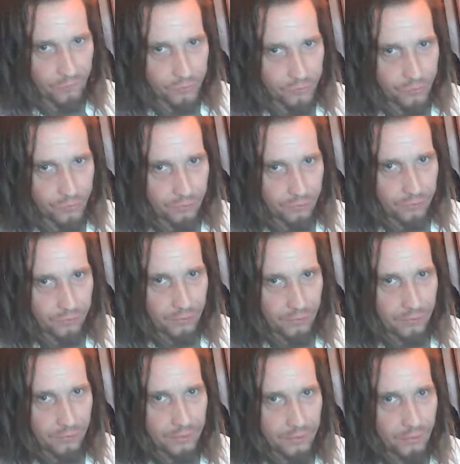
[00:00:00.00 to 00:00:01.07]
on,
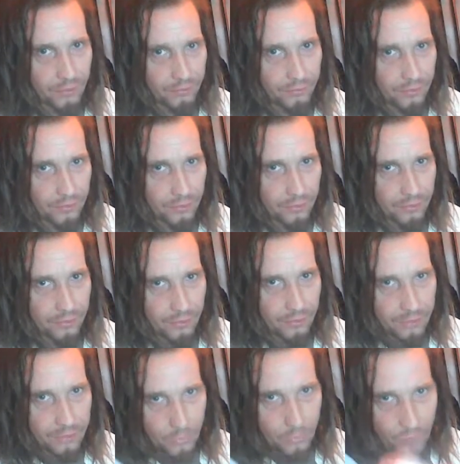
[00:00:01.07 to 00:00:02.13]

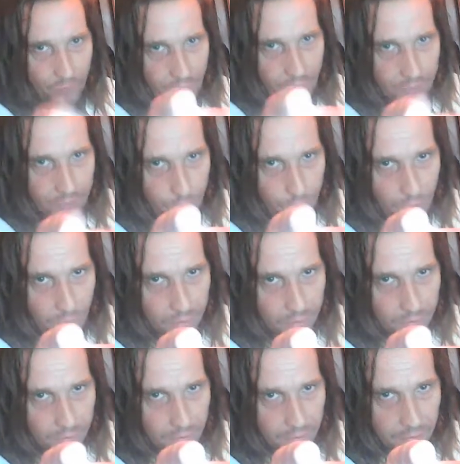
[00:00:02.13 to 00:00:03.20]
you're the only one
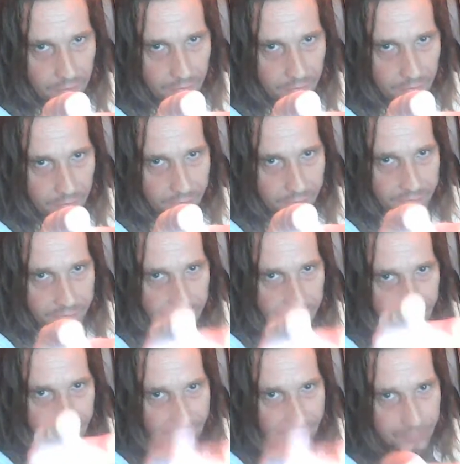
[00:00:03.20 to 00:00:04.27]
that's going to
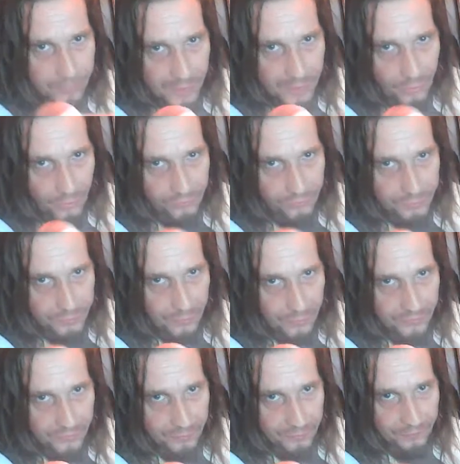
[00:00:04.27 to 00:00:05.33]
have to be held
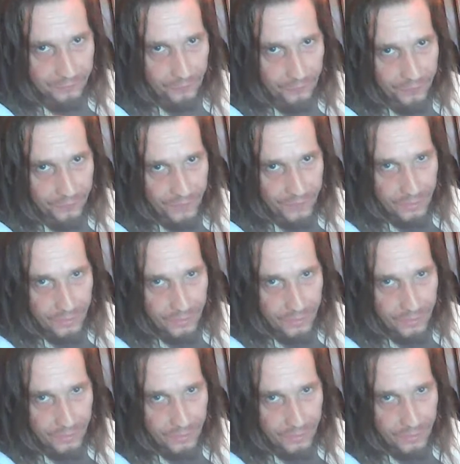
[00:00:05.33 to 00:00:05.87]
responsible for it at the end.